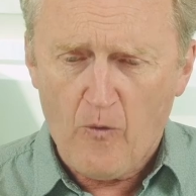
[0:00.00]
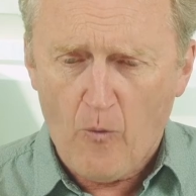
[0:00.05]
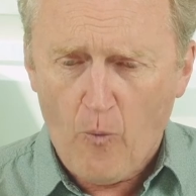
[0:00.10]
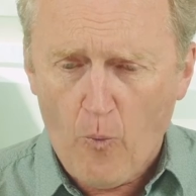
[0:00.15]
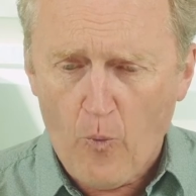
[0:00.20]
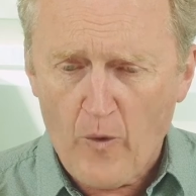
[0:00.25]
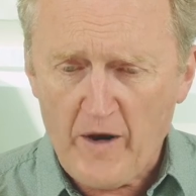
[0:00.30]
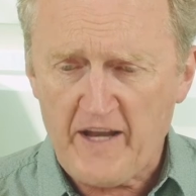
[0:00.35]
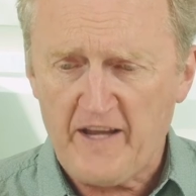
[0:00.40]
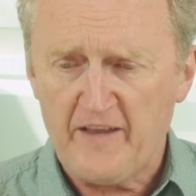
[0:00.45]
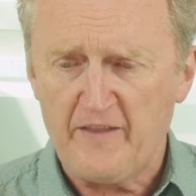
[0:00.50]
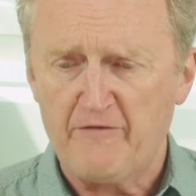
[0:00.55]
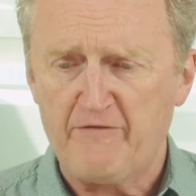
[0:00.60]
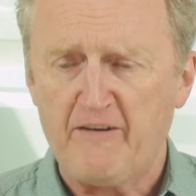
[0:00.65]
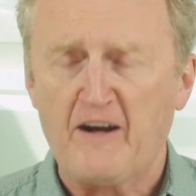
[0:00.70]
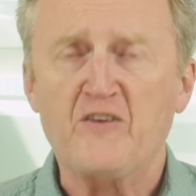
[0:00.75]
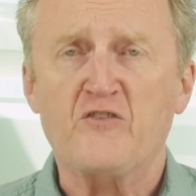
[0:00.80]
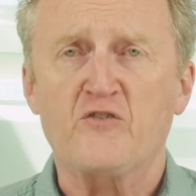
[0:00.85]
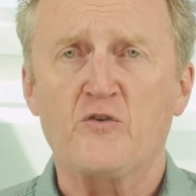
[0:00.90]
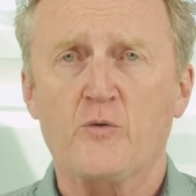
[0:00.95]
where the
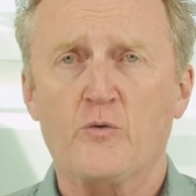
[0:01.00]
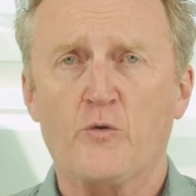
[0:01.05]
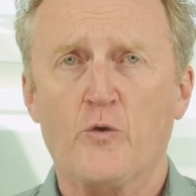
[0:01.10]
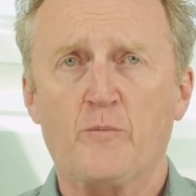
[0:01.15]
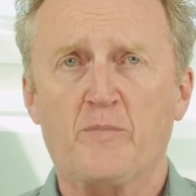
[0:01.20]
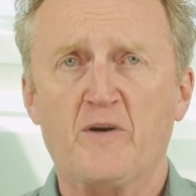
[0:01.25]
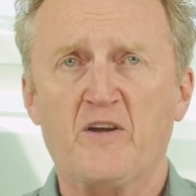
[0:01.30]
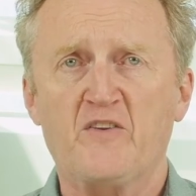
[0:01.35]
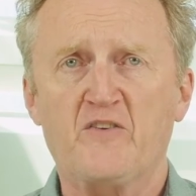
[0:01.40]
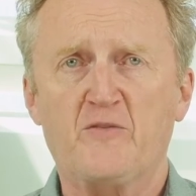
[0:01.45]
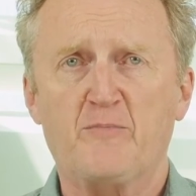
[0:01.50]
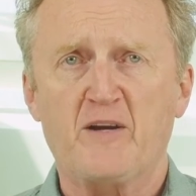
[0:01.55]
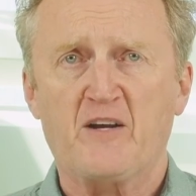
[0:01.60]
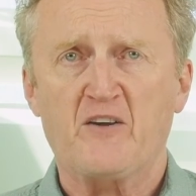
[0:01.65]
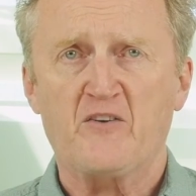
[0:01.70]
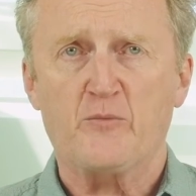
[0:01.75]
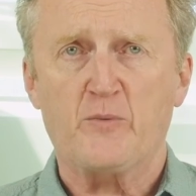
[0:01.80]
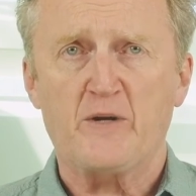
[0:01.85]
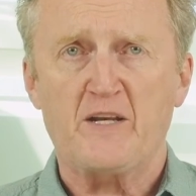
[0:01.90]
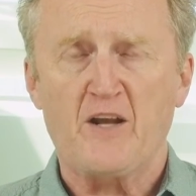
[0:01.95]
functional group is
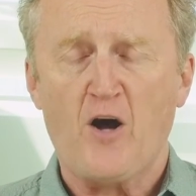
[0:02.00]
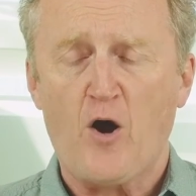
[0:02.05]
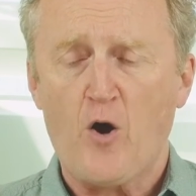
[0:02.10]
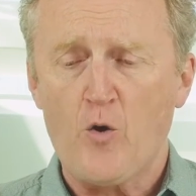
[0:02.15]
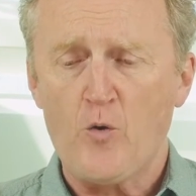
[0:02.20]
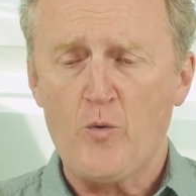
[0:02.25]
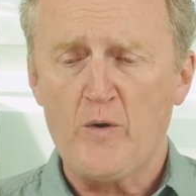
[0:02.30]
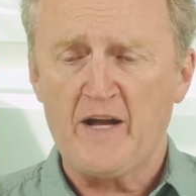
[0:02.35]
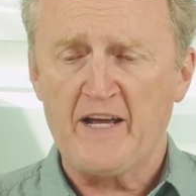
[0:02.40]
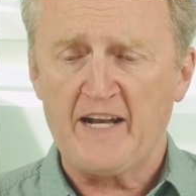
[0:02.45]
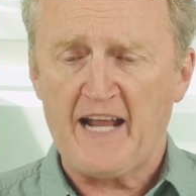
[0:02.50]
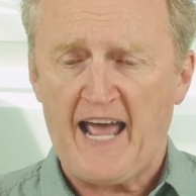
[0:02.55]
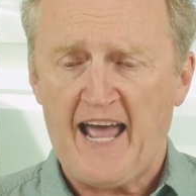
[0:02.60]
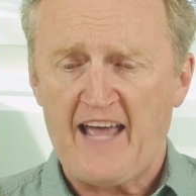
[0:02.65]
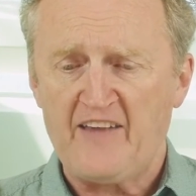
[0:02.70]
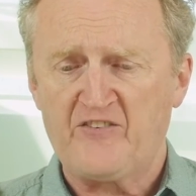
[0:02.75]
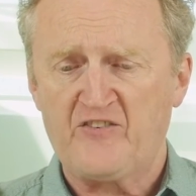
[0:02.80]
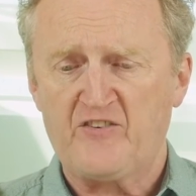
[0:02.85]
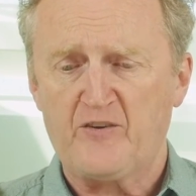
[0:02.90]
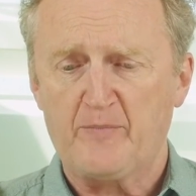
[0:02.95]
because we know it
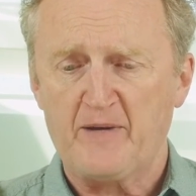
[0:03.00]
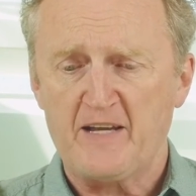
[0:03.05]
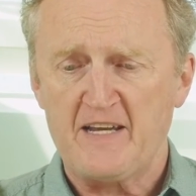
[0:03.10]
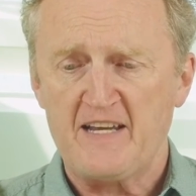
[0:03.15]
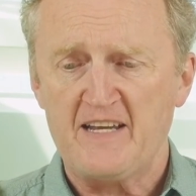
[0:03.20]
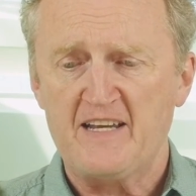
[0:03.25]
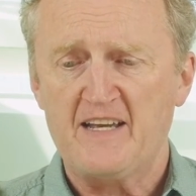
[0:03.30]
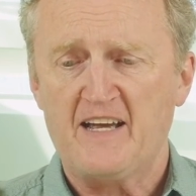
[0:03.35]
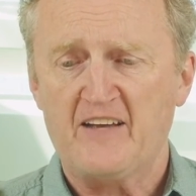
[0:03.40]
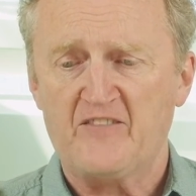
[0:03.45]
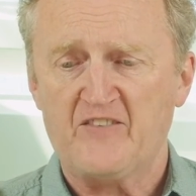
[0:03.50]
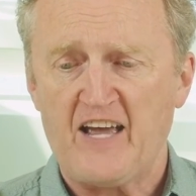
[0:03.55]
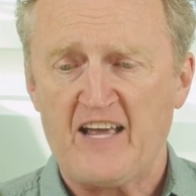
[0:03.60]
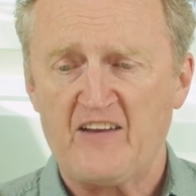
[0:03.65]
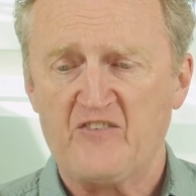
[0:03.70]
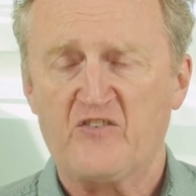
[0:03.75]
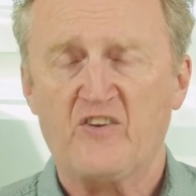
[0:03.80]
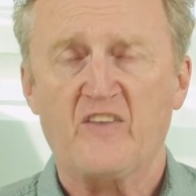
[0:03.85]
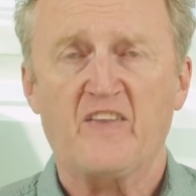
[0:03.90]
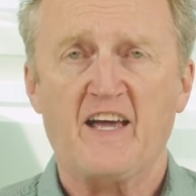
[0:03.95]
has to be
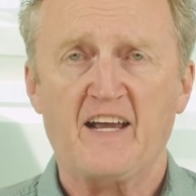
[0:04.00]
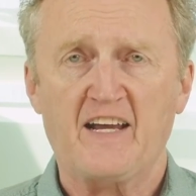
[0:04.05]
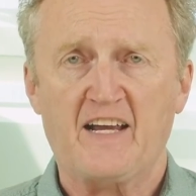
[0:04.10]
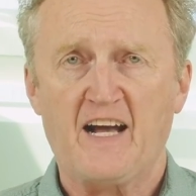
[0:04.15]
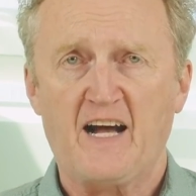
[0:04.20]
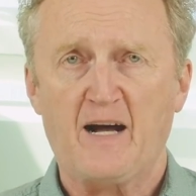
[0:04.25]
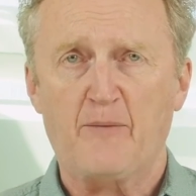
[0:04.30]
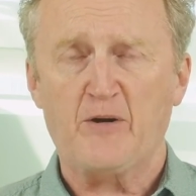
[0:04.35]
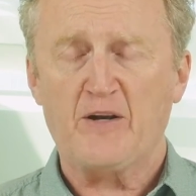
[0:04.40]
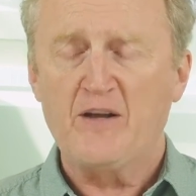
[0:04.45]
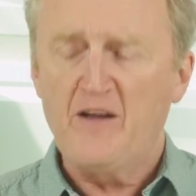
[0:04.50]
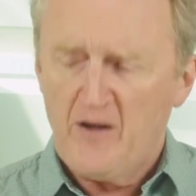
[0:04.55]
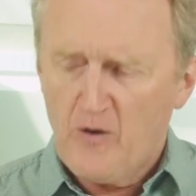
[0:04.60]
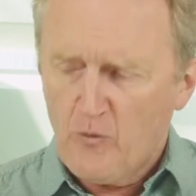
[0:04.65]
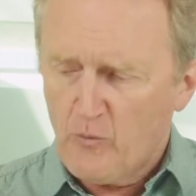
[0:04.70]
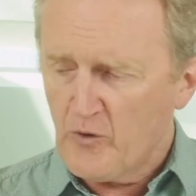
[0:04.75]
attached to that carbon.